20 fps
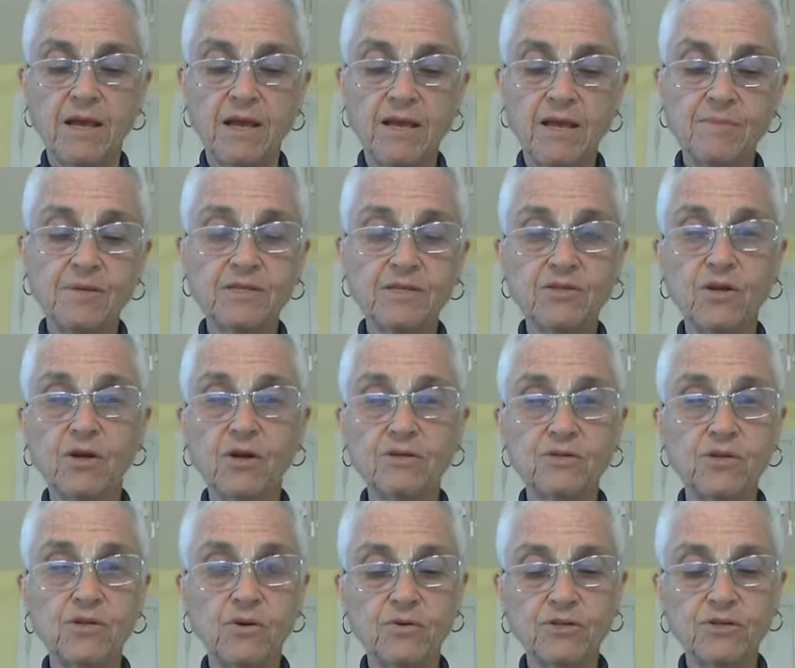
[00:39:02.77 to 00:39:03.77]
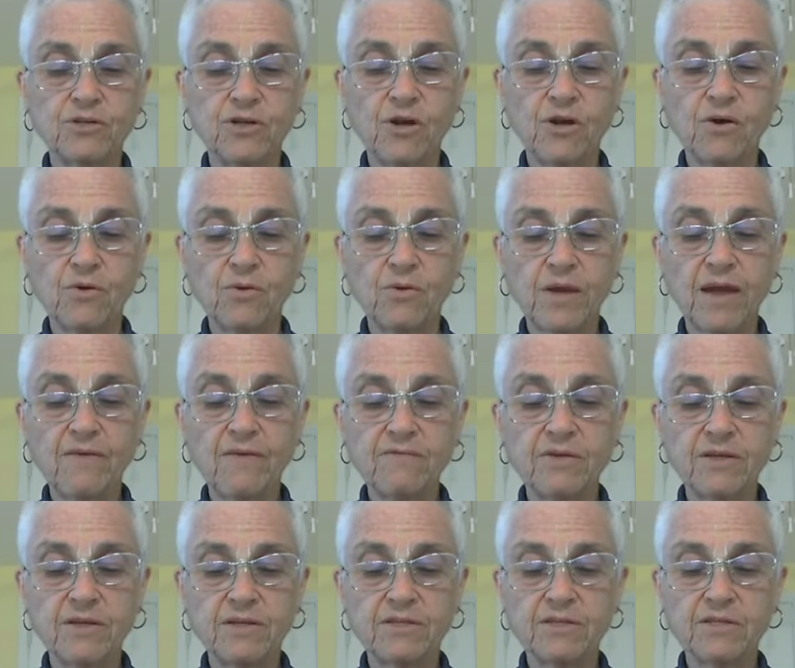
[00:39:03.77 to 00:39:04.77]
he must also show
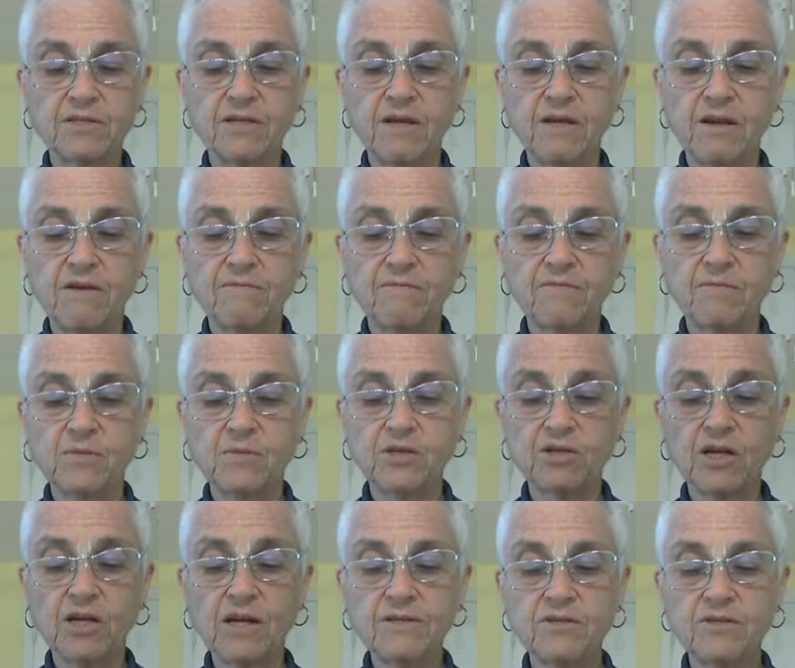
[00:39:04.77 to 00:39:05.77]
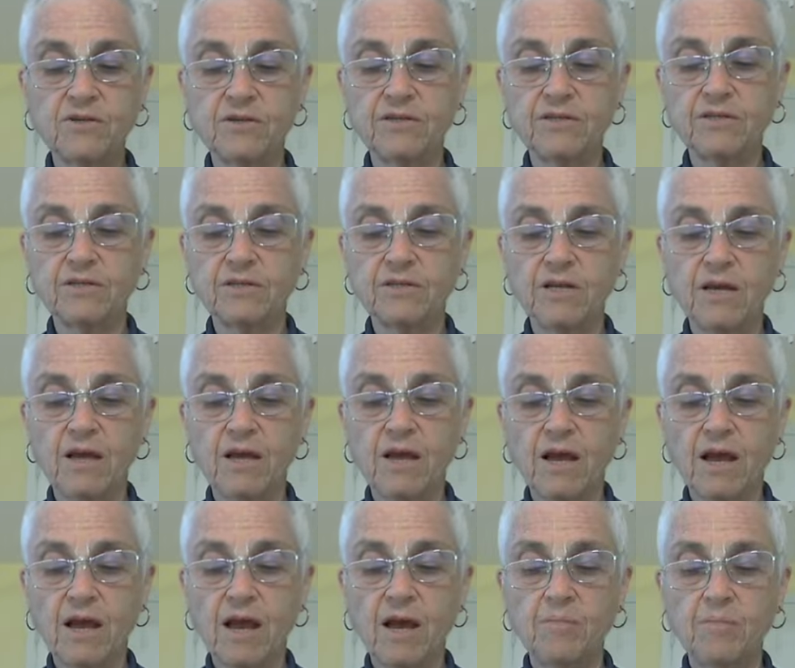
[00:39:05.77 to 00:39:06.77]
evidence from the Shastras
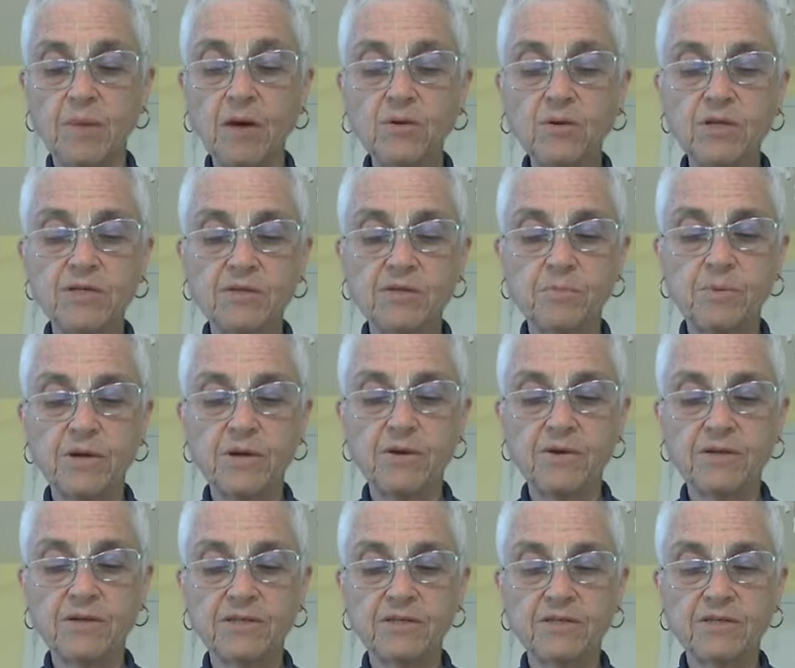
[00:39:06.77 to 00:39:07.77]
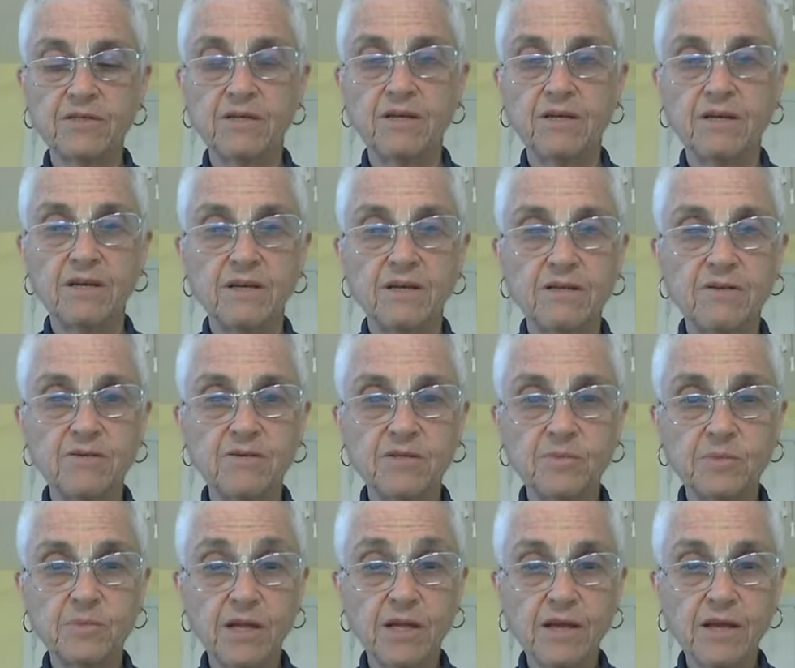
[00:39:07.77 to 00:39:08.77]
about his appearance to
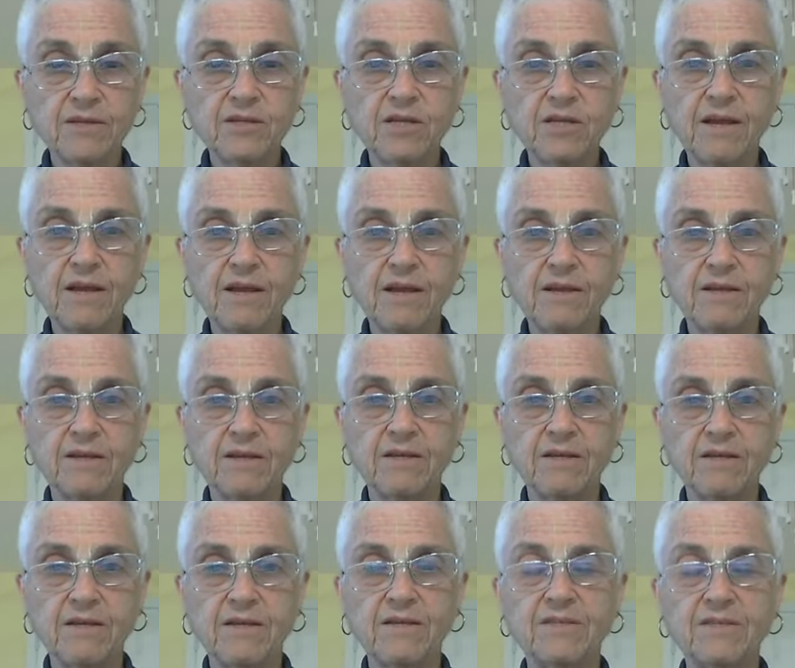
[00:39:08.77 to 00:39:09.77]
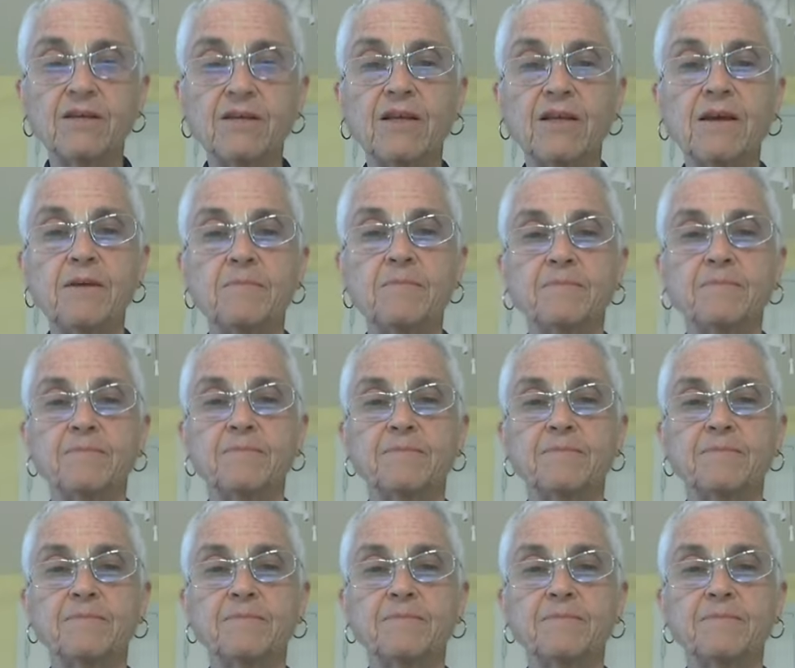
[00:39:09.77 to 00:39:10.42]
substantiate his claim.